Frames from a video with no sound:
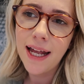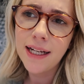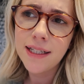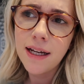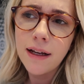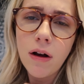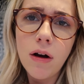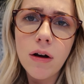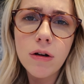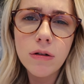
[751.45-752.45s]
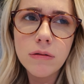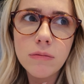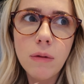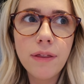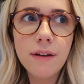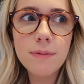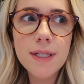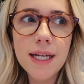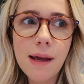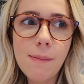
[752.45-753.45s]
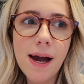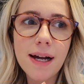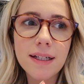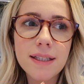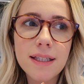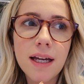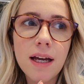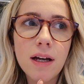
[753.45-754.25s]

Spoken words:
And I got one thing from TK Maxx,